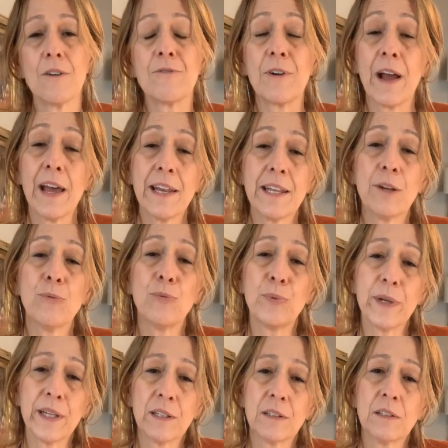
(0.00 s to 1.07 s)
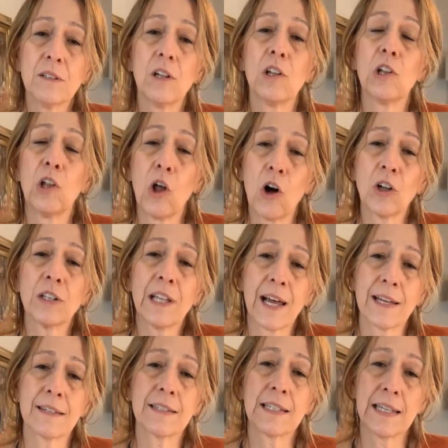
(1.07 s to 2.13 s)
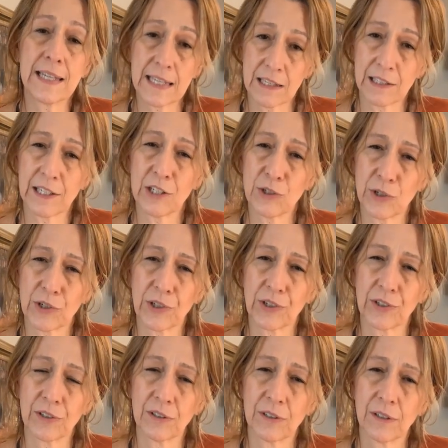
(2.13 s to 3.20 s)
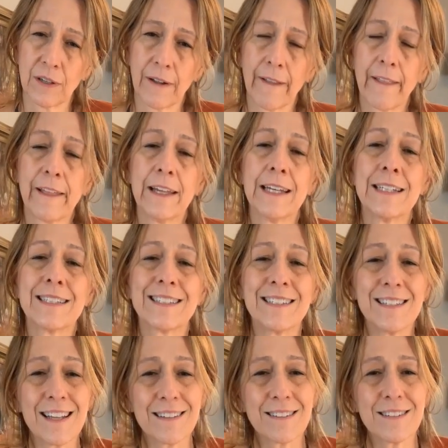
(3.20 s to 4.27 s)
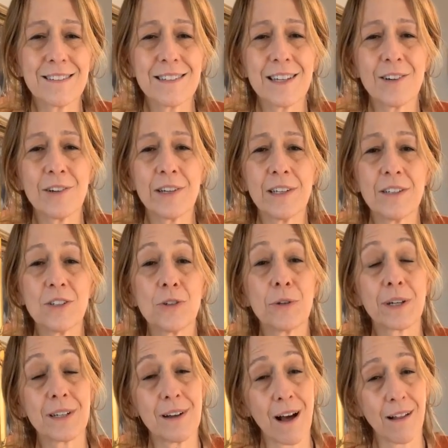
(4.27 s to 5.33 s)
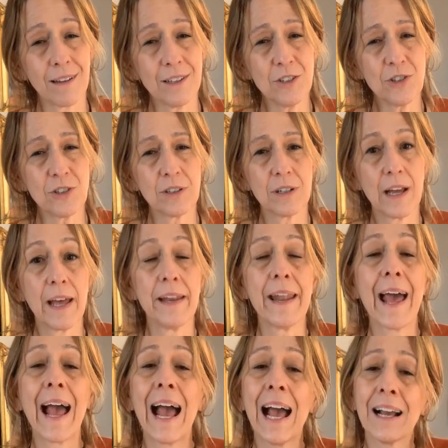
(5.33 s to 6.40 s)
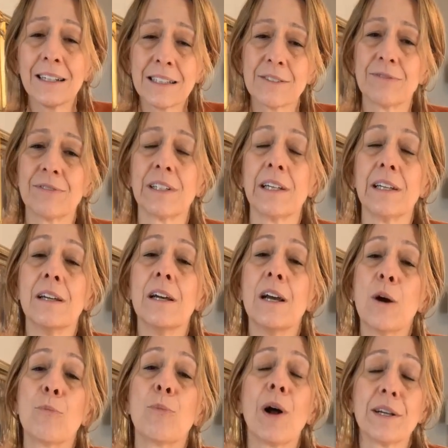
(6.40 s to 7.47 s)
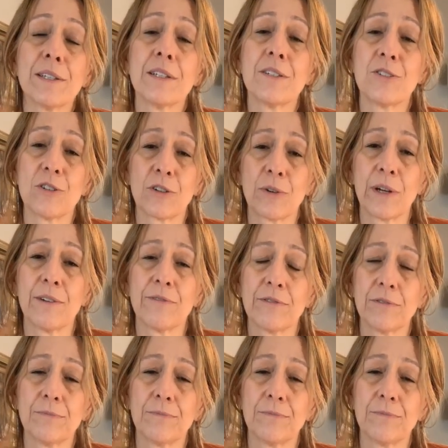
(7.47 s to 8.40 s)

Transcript: For any real, long-lasting healing to occur, it's necessary to acknowledge and actively process your grief.